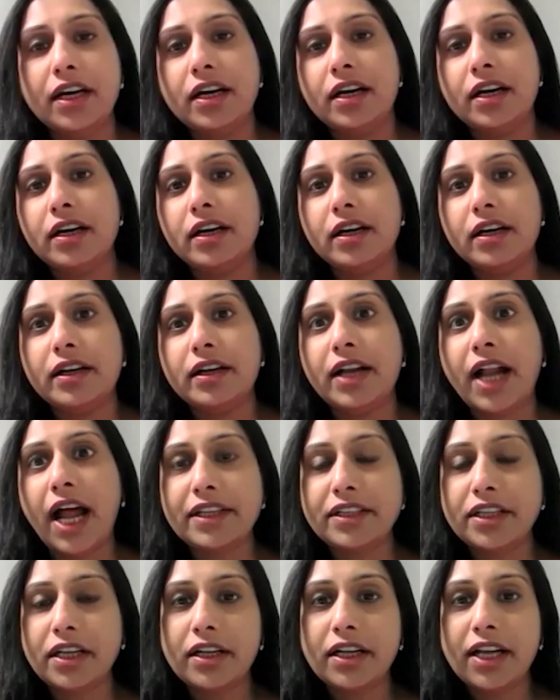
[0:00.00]

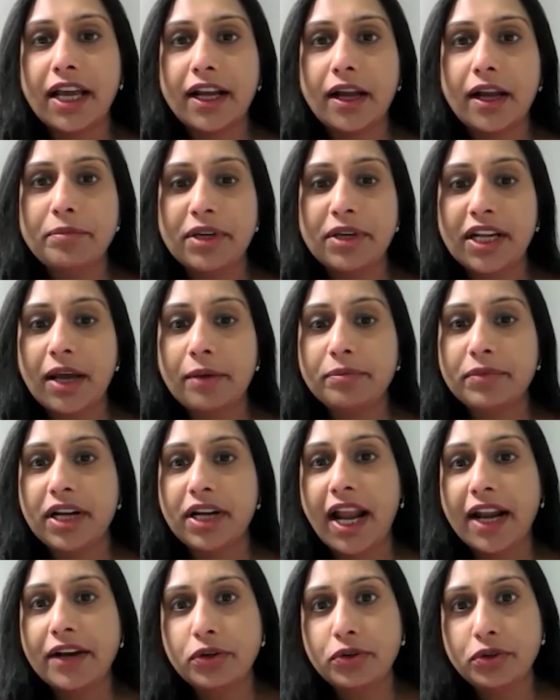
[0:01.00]
Raja, I'm
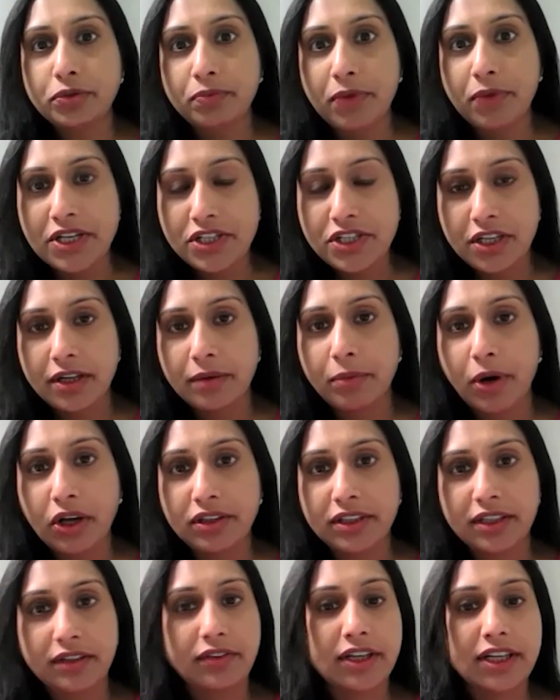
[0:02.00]
glad you mentioned
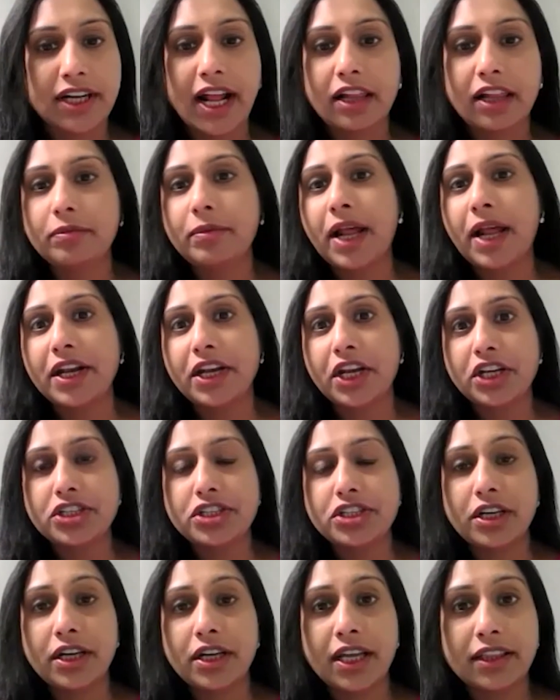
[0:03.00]
about the liver
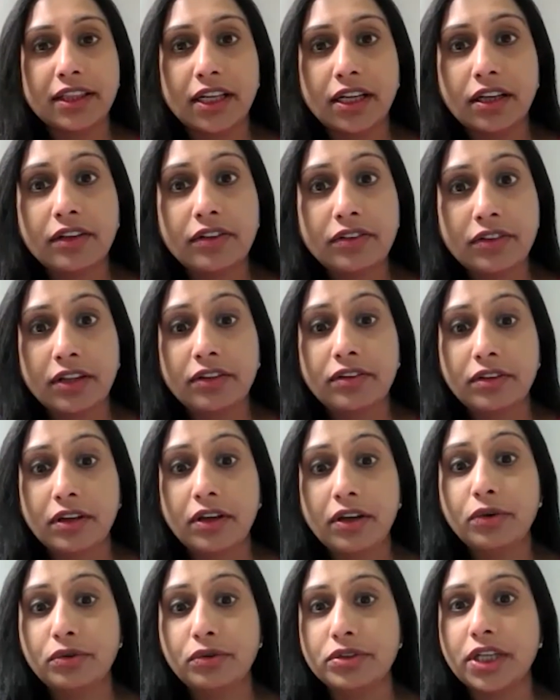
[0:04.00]
transplantation, and the list is
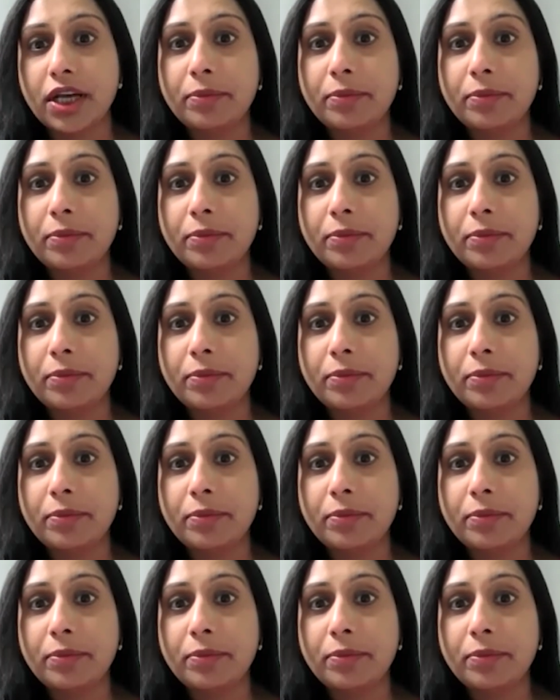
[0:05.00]
huge.